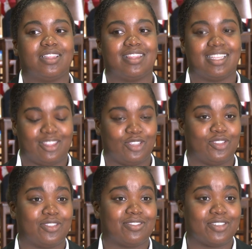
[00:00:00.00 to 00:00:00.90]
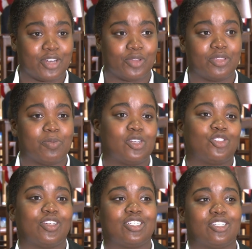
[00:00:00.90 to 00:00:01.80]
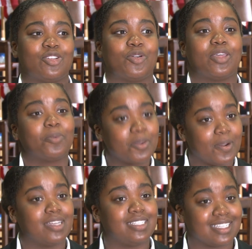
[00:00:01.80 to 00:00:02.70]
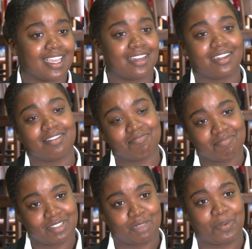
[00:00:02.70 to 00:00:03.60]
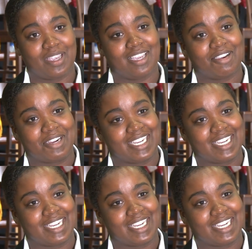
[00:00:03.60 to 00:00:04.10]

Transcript: let the, you know, the administration know that we want to get a debate here on